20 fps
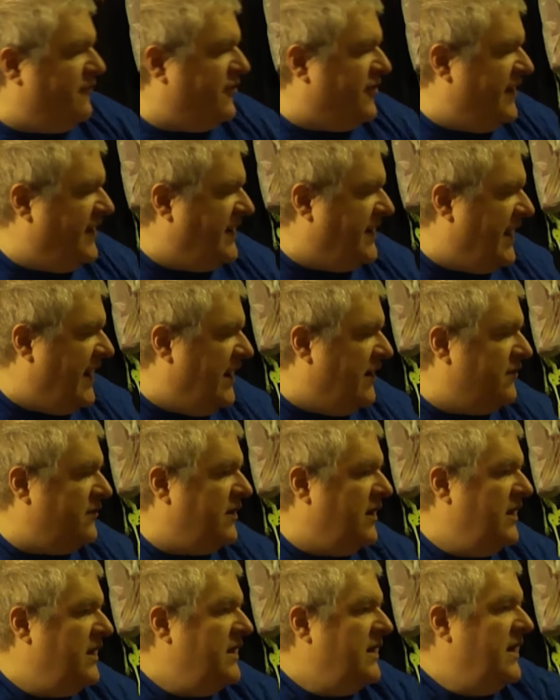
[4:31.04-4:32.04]
everything
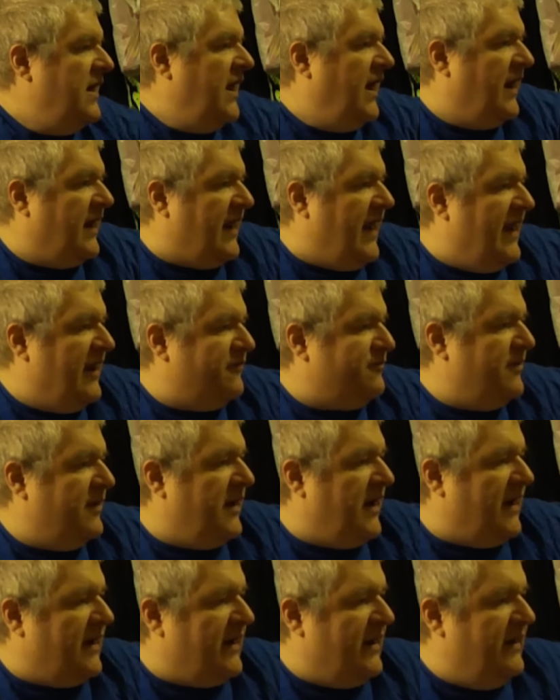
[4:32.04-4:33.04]
down. And last
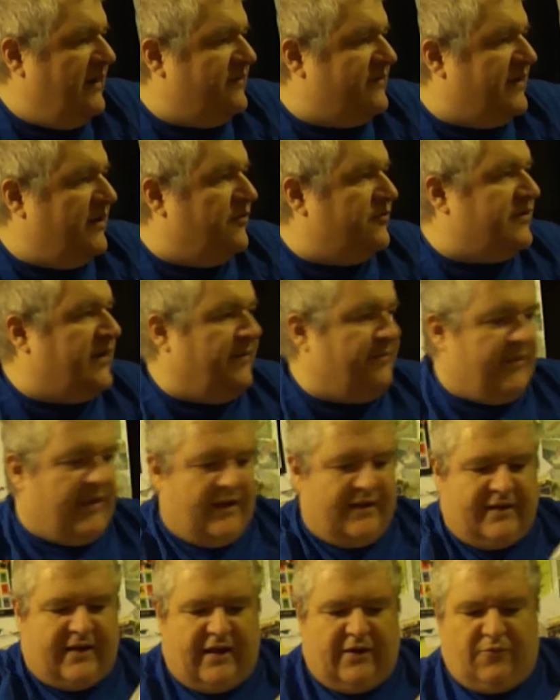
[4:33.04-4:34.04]
but not least, there's something
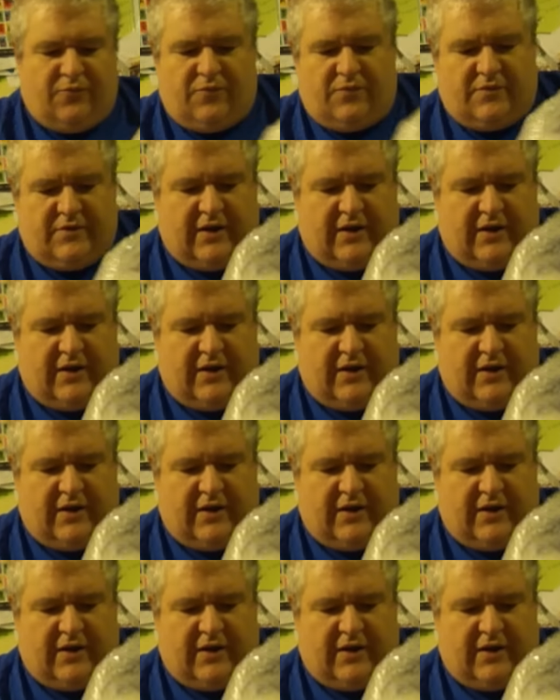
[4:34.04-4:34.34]
that they...